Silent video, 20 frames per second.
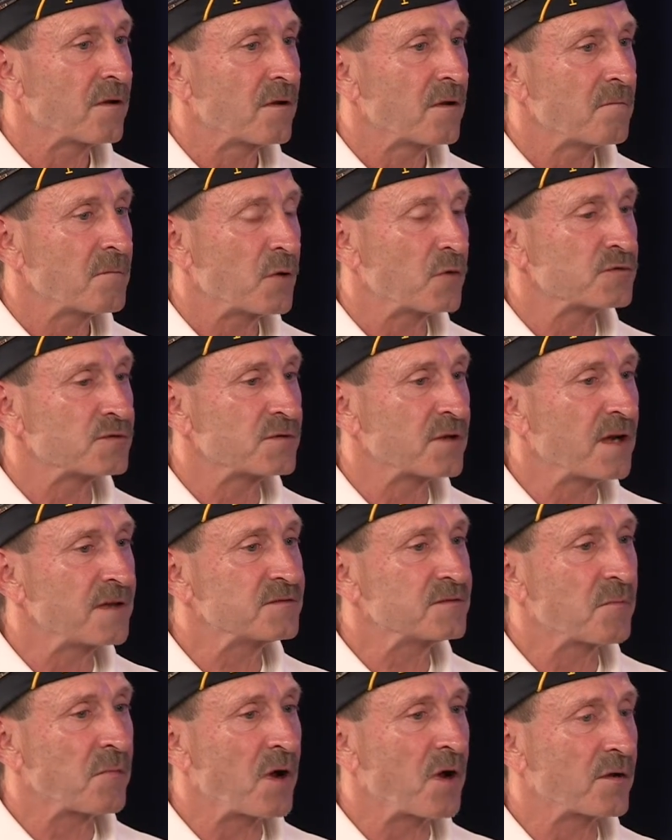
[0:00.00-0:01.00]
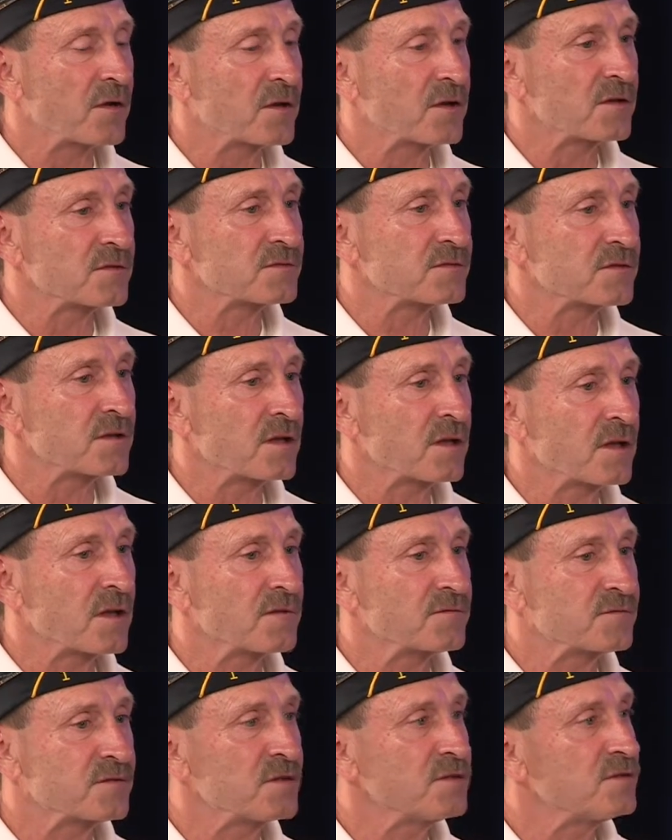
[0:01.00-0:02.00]
But what's nice about it is it
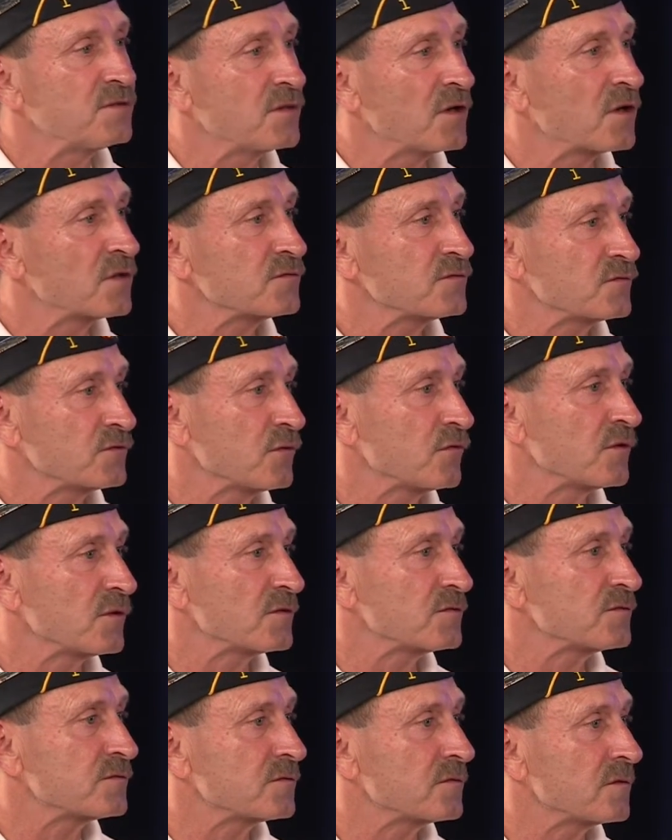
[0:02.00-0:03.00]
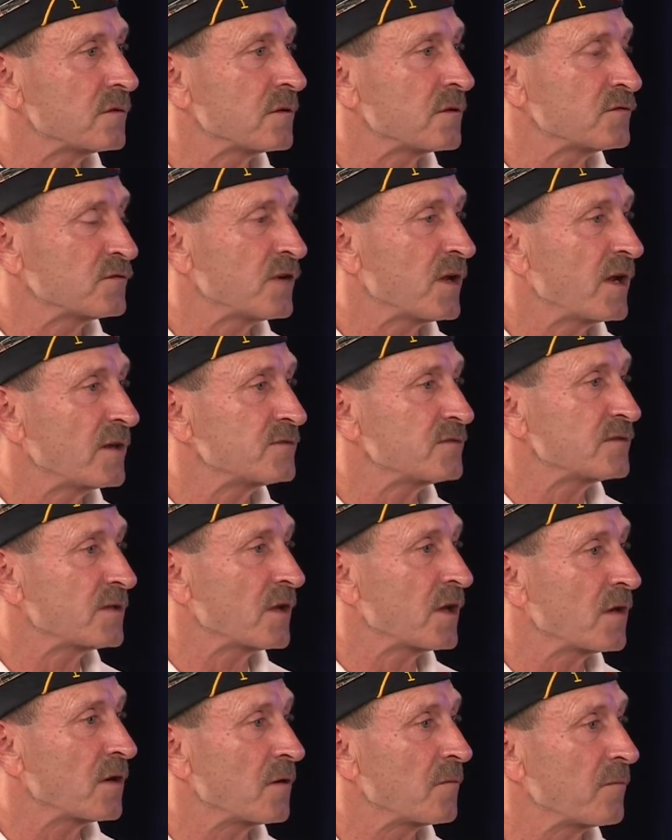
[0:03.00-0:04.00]
gives these young students a chance to
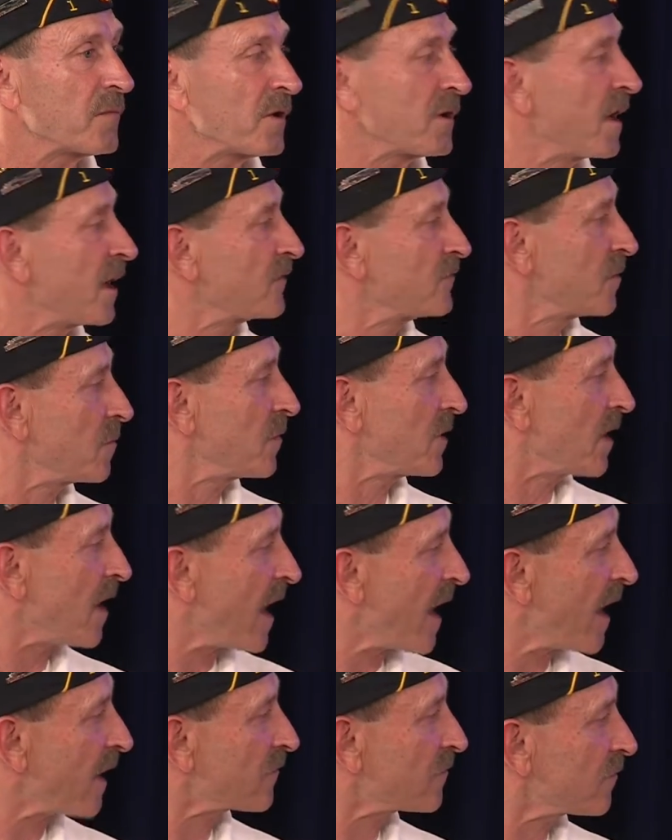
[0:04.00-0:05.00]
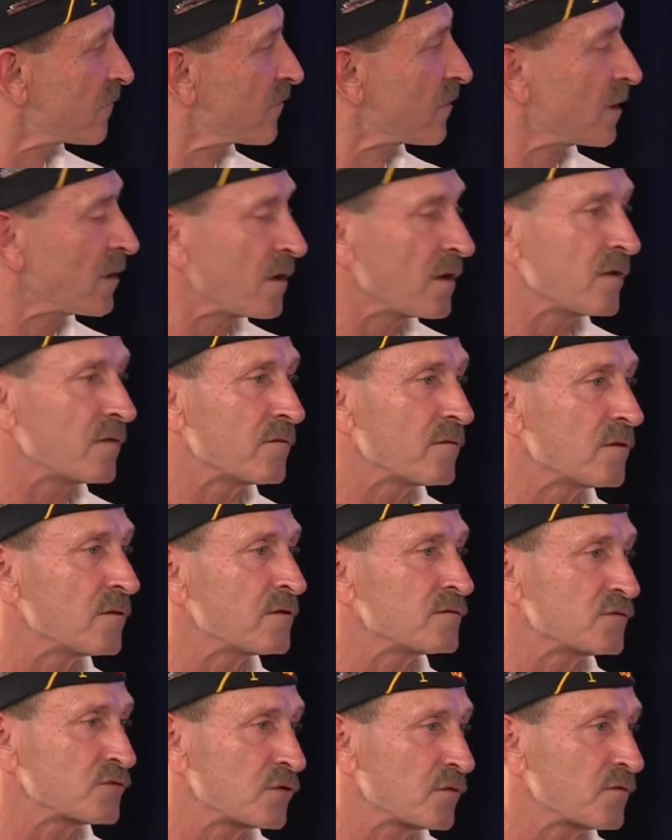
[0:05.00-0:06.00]
get up and actually be active in the
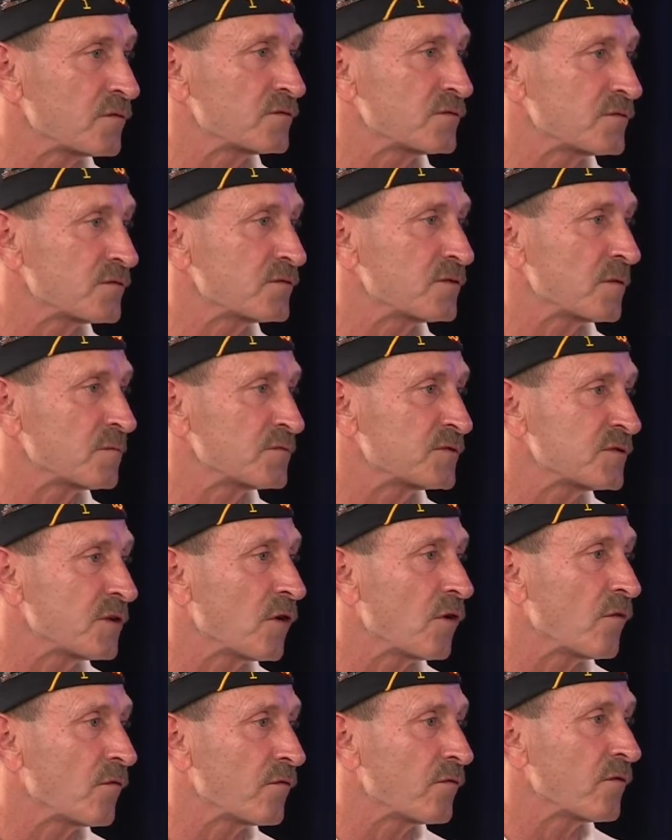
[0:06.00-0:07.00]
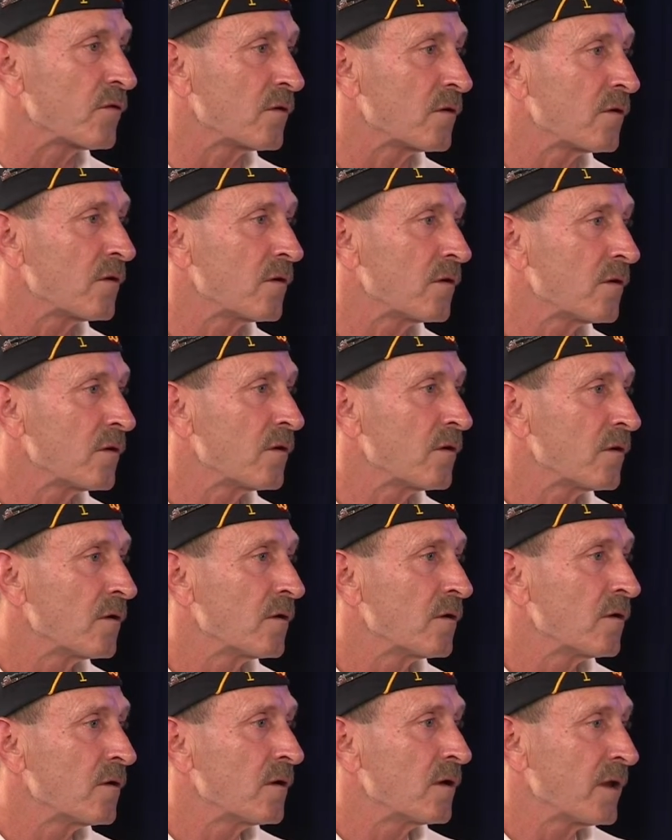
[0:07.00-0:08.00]
services themselves.
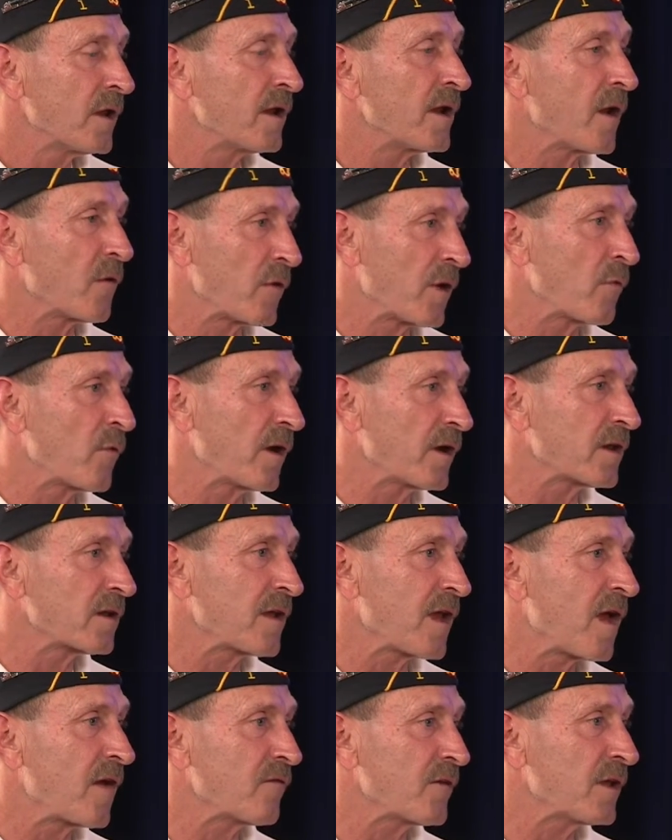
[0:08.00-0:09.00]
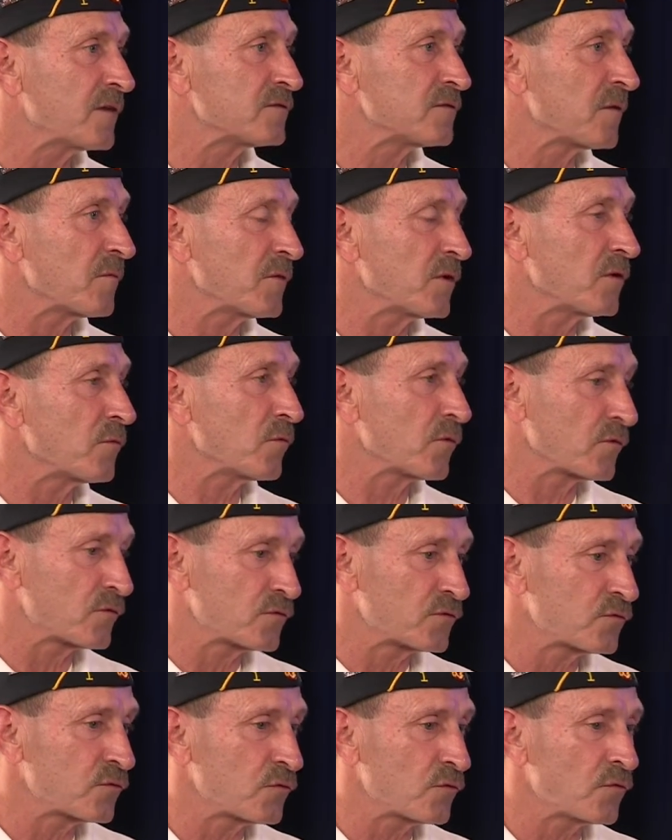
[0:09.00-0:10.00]
And I want to caveat something here with
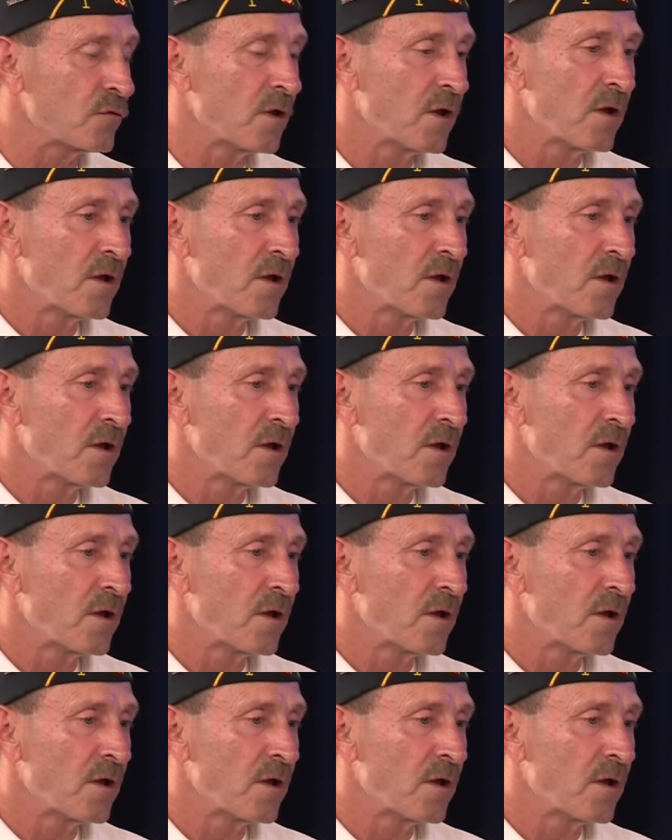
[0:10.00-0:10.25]
Sue.